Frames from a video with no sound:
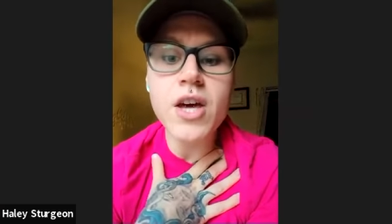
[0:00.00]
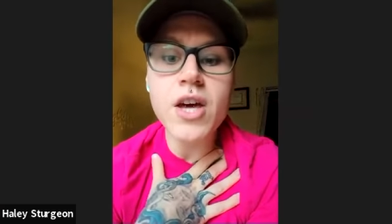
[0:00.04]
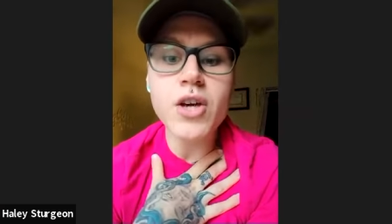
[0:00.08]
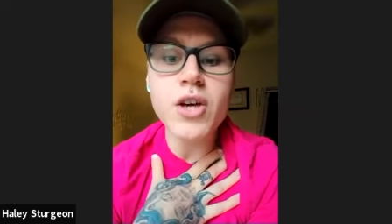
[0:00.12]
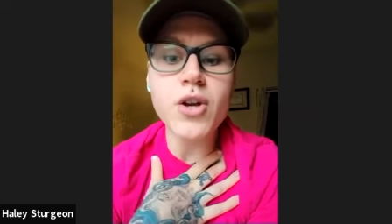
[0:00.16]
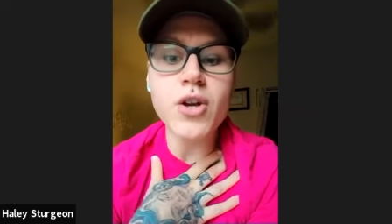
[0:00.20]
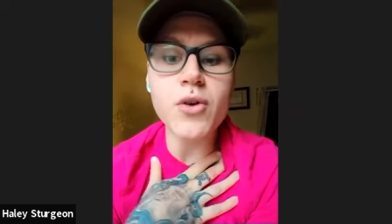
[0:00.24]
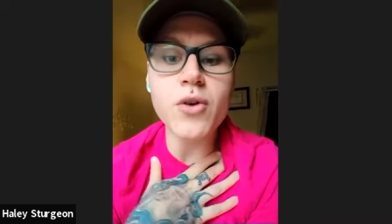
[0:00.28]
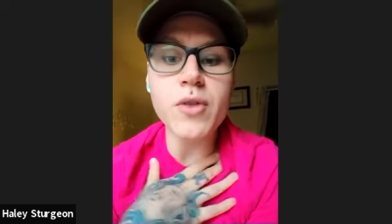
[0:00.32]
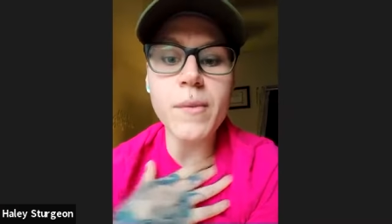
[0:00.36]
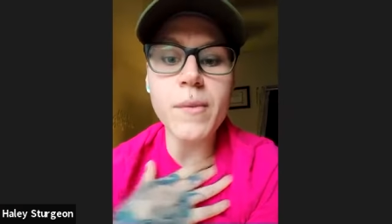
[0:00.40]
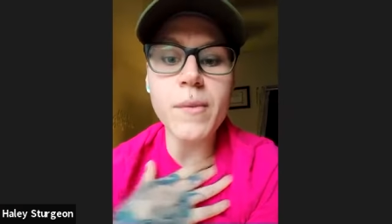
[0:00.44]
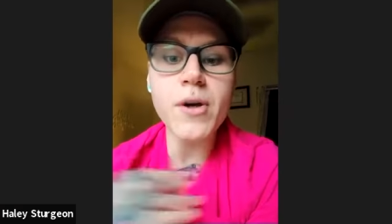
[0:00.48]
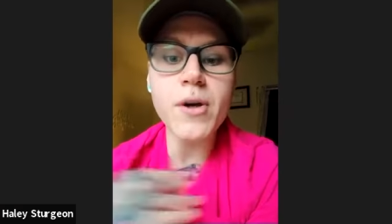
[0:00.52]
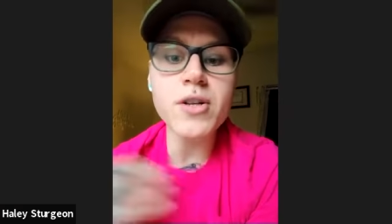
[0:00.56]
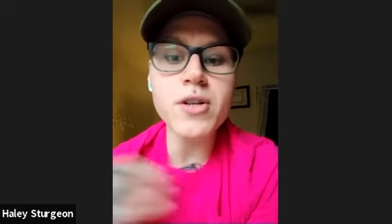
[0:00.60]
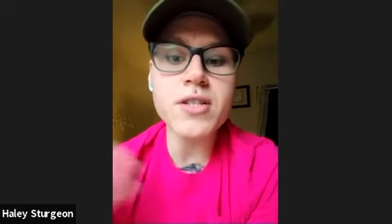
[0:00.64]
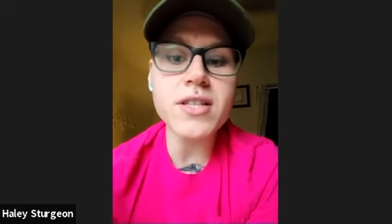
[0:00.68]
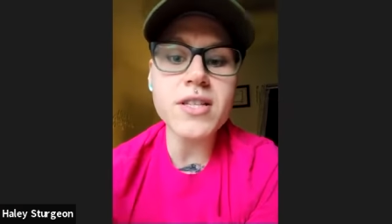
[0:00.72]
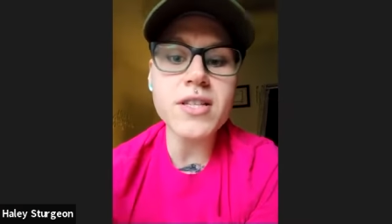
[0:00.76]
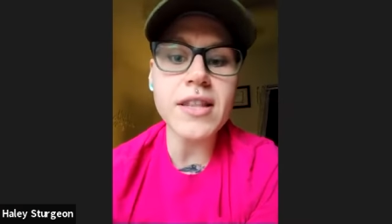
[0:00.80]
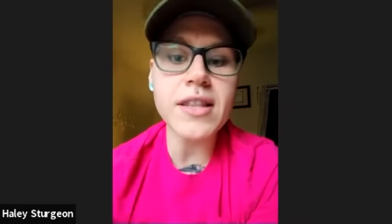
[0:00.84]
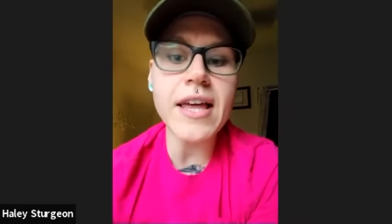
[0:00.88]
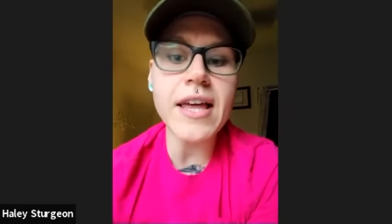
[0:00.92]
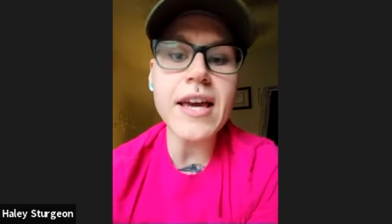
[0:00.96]
you know the
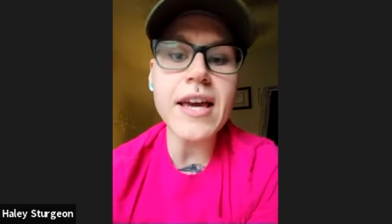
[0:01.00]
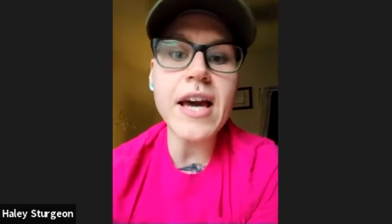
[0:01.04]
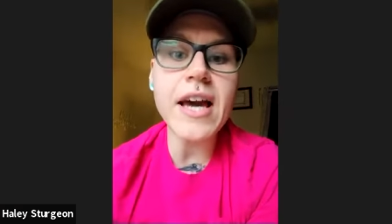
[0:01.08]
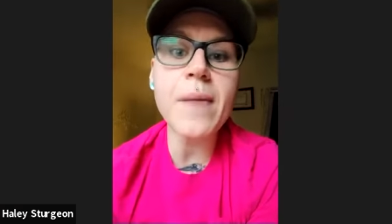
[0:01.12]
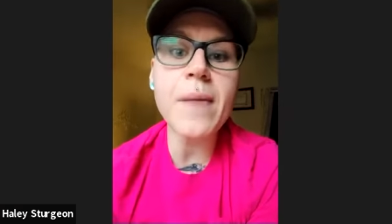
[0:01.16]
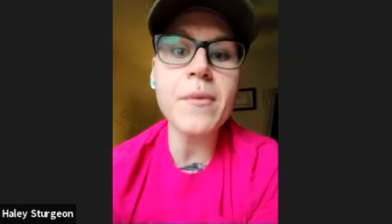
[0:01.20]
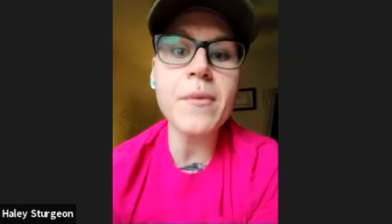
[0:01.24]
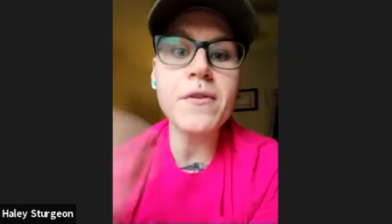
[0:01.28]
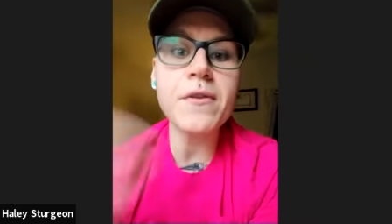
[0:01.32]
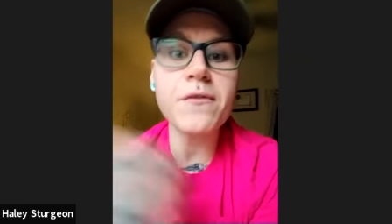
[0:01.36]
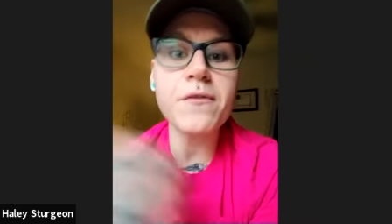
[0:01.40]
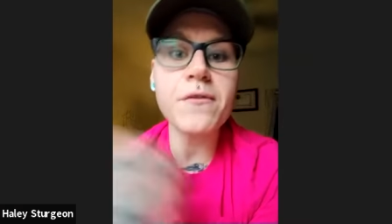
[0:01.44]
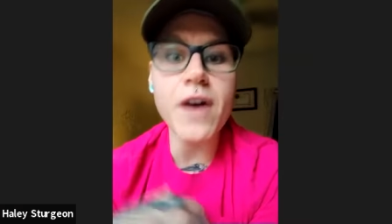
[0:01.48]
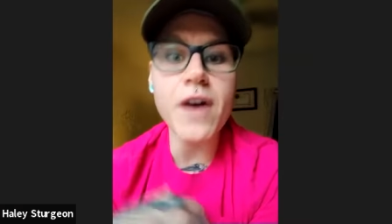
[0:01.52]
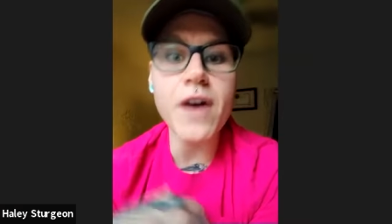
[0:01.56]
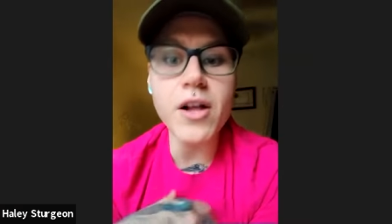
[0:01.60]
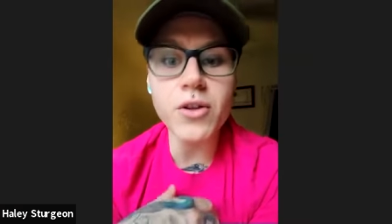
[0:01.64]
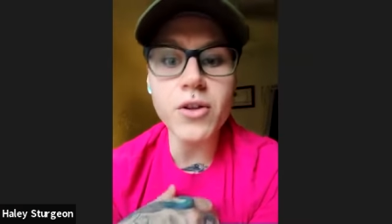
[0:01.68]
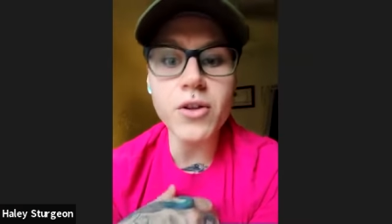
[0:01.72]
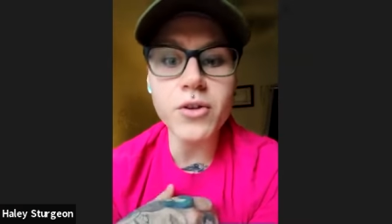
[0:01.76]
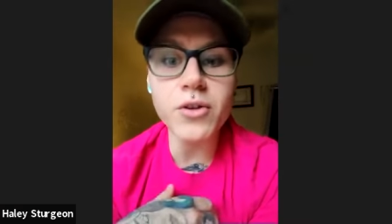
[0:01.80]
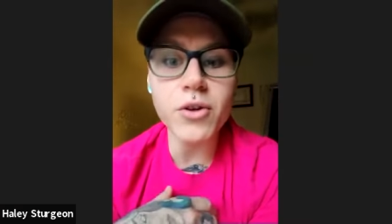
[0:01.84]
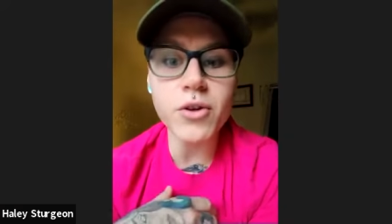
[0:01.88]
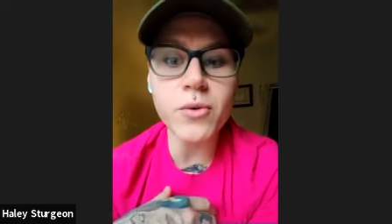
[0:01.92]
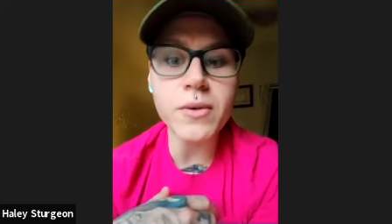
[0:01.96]
person they come and
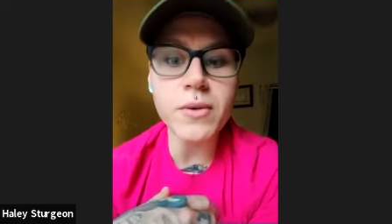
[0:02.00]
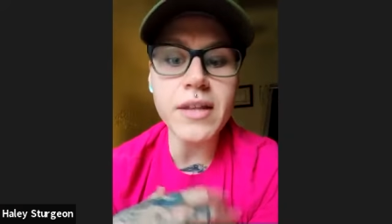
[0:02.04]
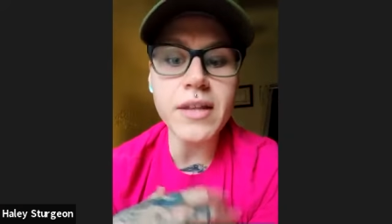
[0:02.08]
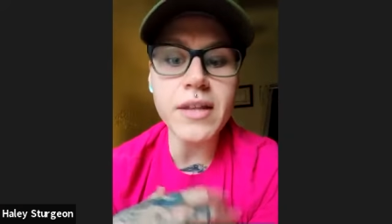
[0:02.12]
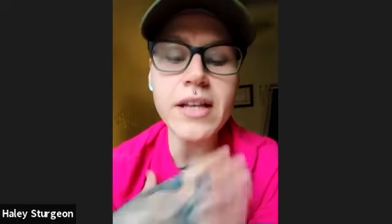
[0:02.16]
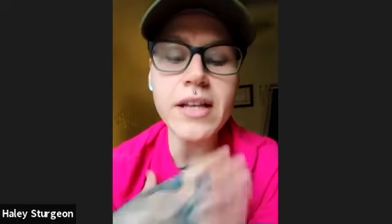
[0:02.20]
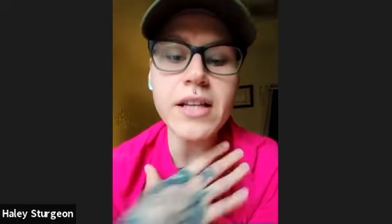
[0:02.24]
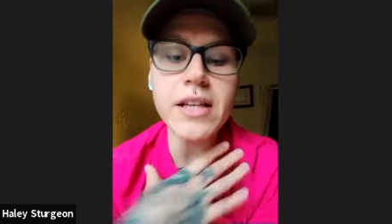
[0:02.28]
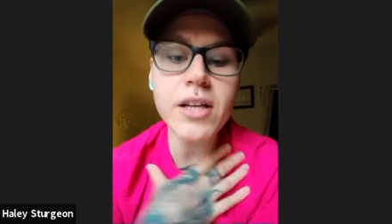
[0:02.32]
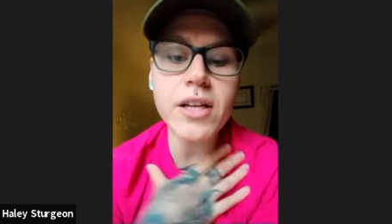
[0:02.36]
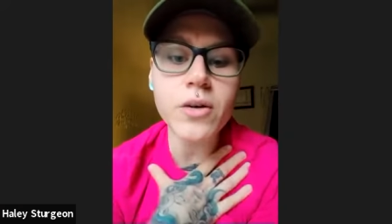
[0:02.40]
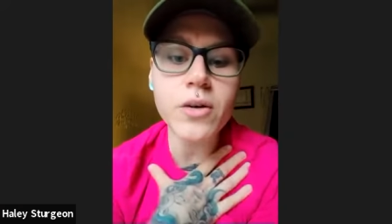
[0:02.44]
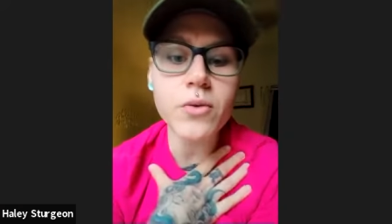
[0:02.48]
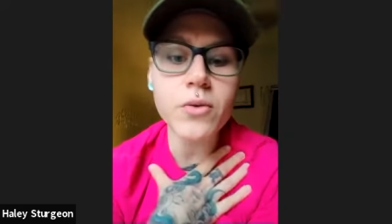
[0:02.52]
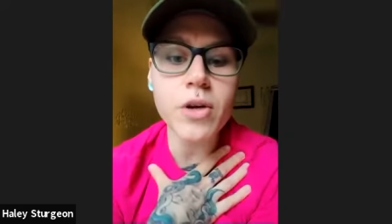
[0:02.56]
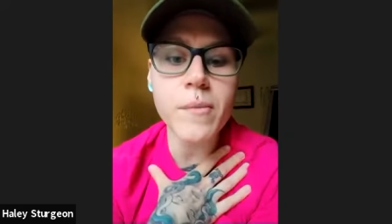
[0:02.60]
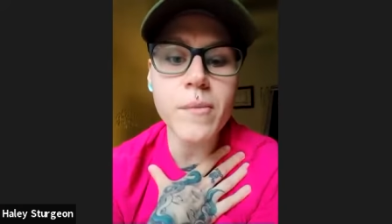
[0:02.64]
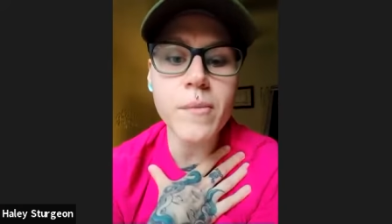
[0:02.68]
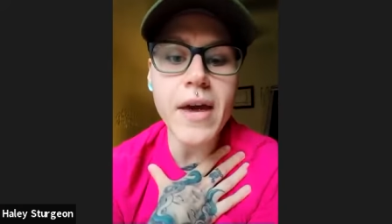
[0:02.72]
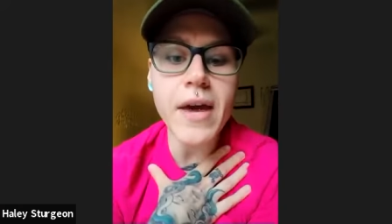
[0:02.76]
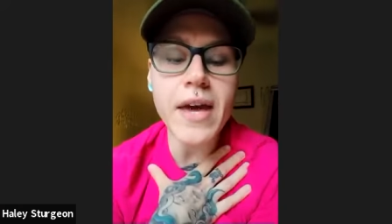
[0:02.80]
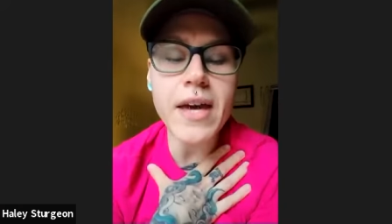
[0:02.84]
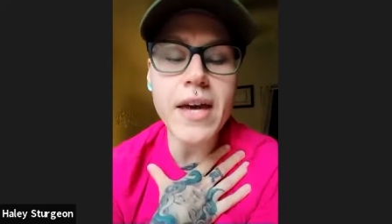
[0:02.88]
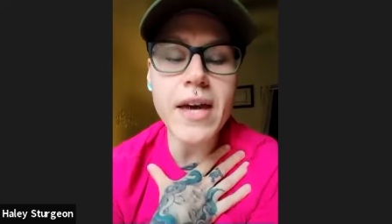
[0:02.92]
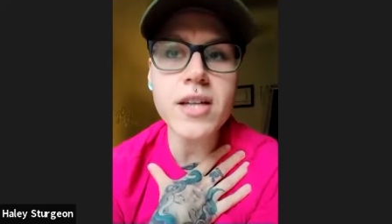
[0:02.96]
follow you and they click on your
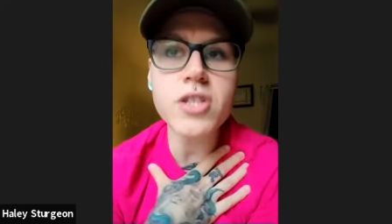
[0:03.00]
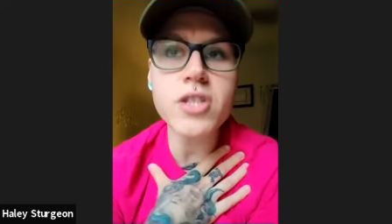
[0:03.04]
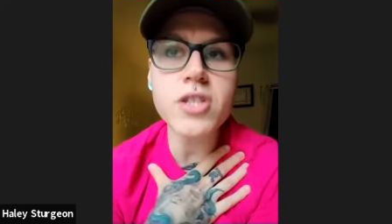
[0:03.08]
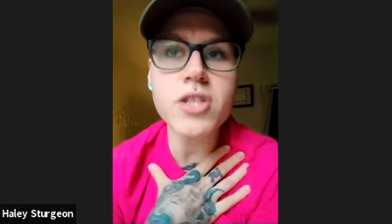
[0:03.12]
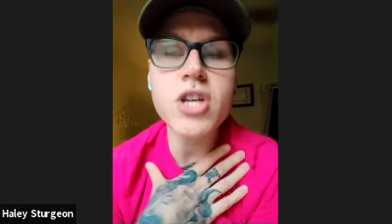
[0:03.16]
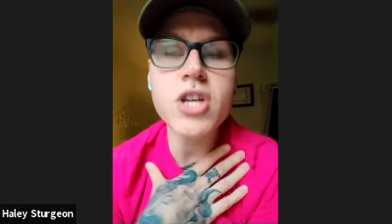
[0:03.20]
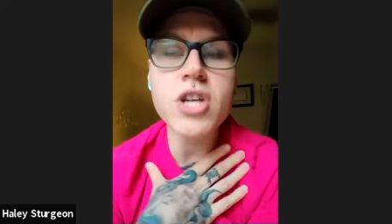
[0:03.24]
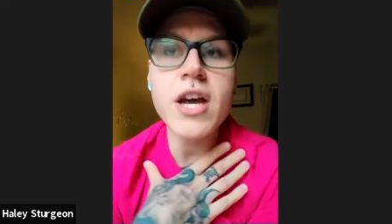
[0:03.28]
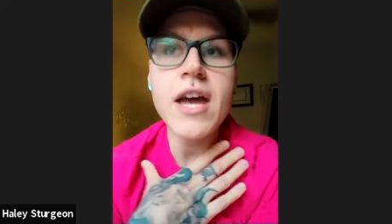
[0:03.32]
page